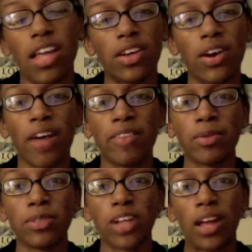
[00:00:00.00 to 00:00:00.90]
I don't have
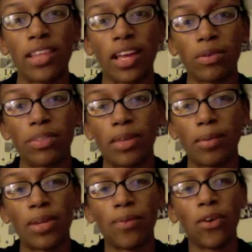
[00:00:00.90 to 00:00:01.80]
as much contact with
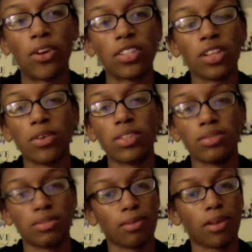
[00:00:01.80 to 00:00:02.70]
them anymore. So
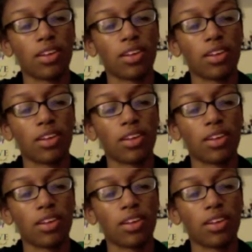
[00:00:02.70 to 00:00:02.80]
it's